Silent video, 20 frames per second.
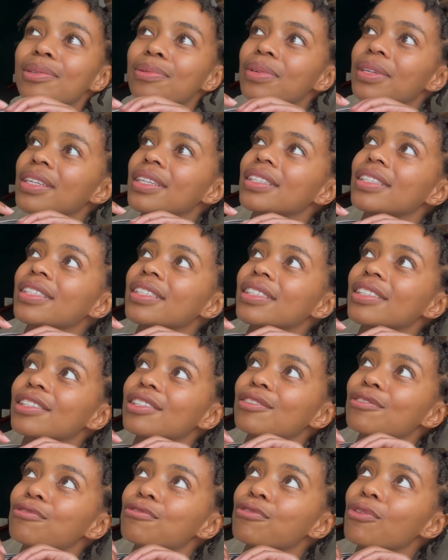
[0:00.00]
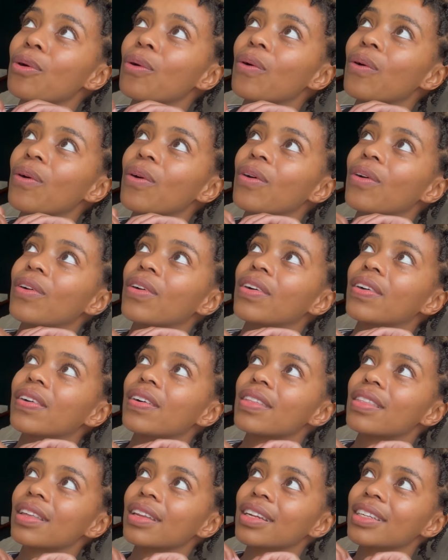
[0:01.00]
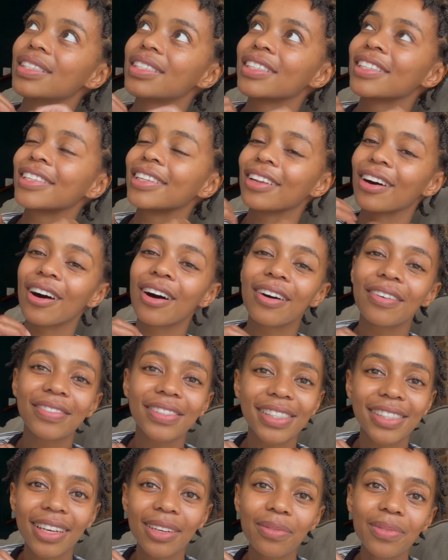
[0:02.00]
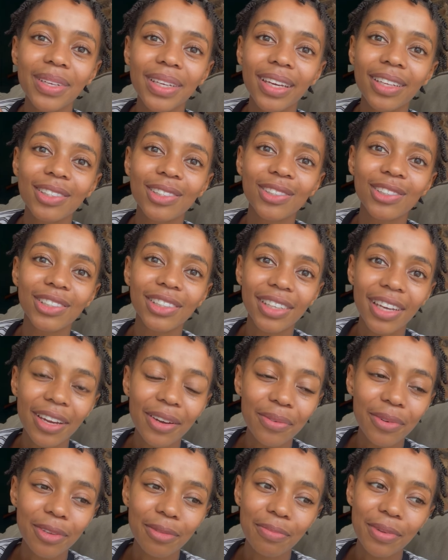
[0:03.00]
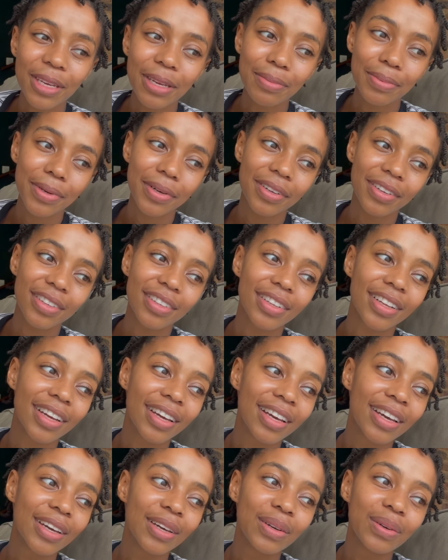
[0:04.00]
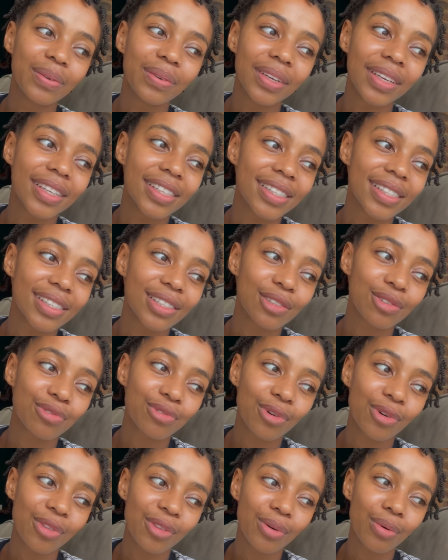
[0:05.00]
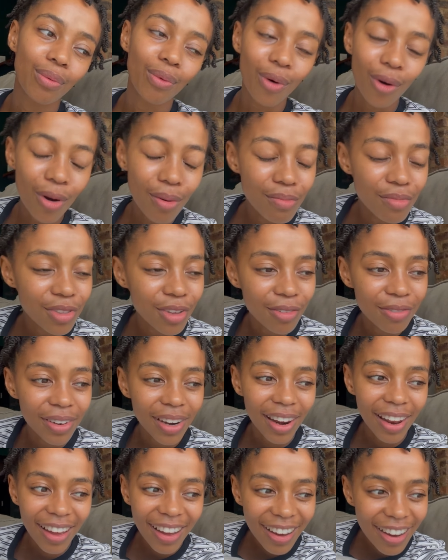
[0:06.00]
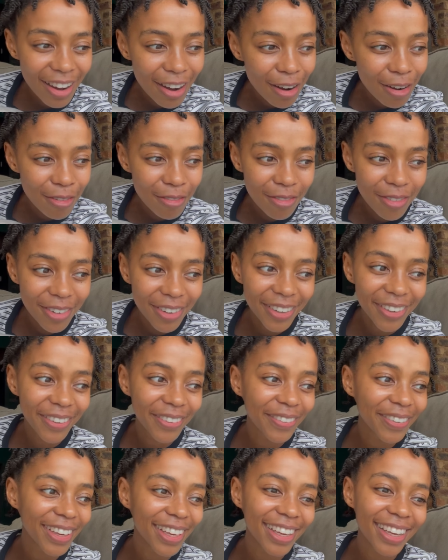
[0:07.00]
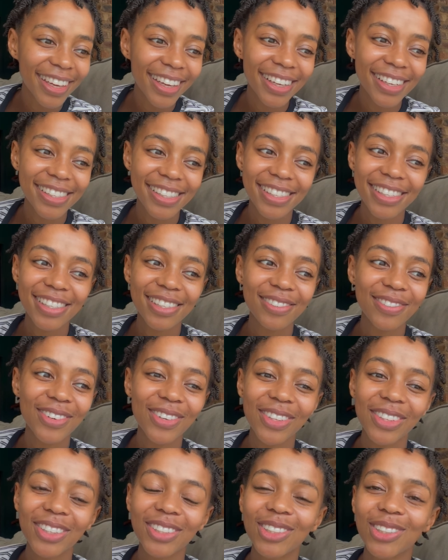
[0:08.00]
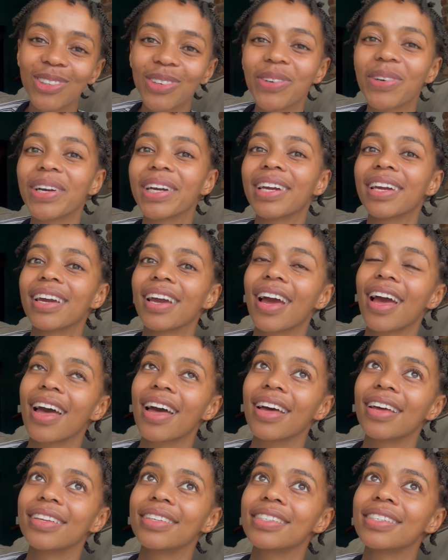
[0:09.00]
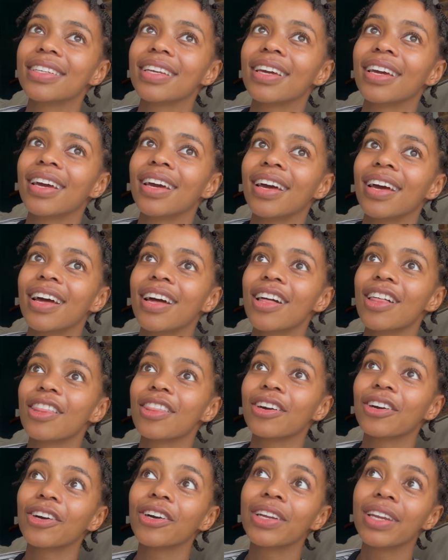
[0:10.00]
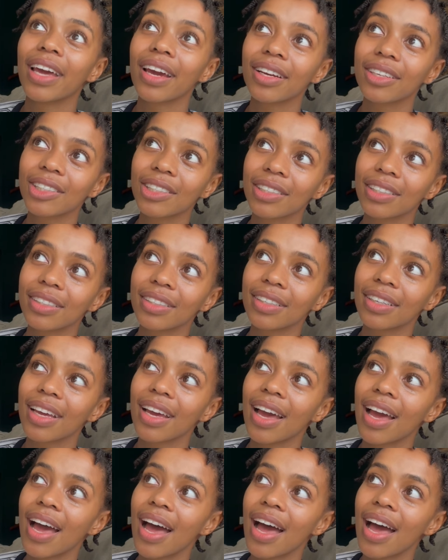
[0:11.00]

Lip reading: We exist for the little laughs that we get to share with people. We exist for the warmth of love. We exist for the joy and the connection.